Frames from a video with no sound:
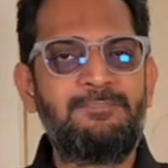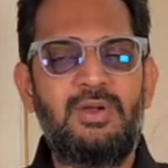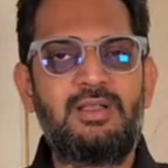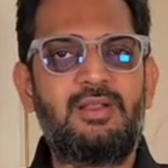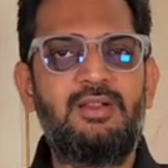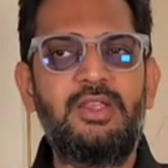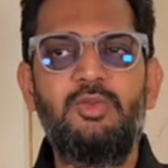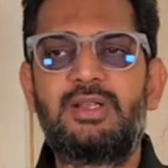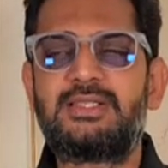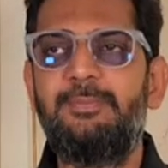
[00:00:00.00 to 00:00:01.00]
but
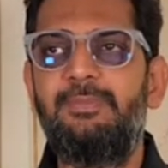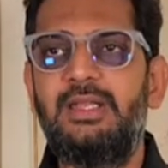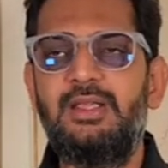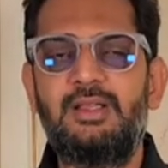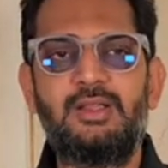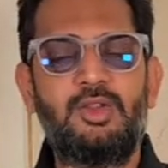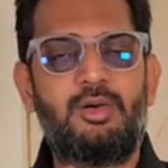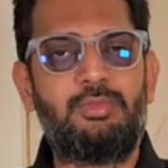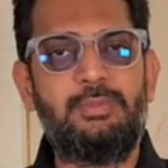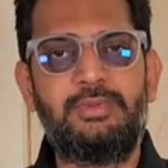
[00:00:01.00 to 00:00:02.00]
you are simply a
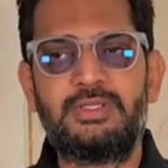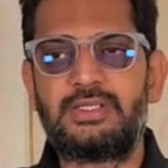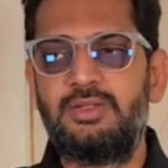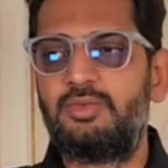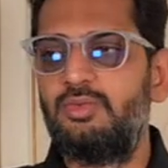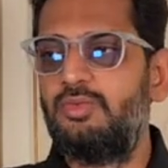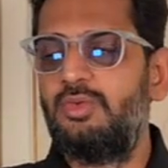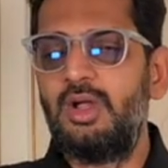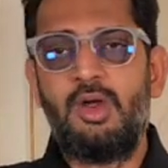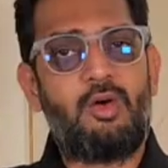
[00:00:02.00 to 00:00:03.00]
normal person who